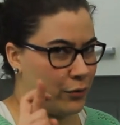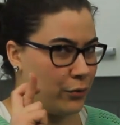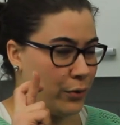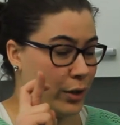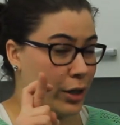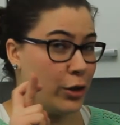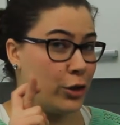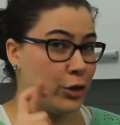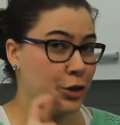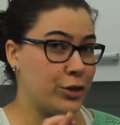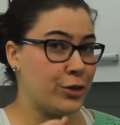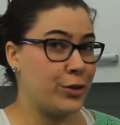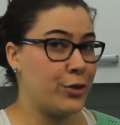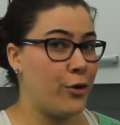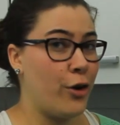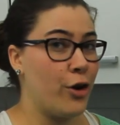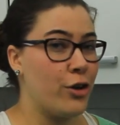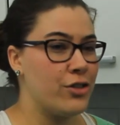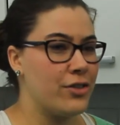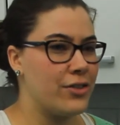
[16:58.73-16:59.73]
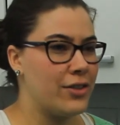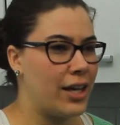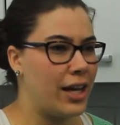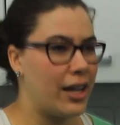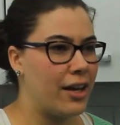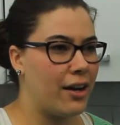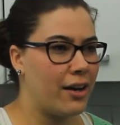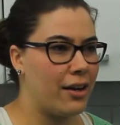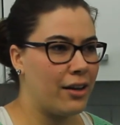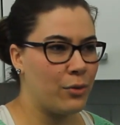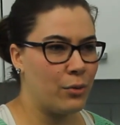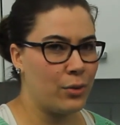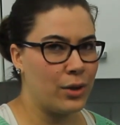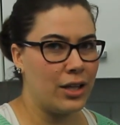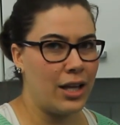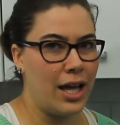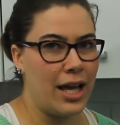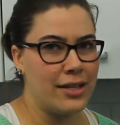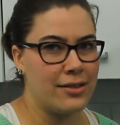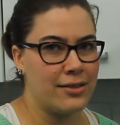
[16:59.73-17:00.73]
Fingers crossed that it will
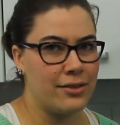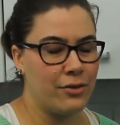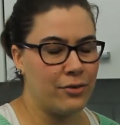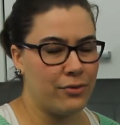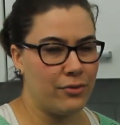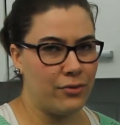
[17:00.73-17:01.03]
last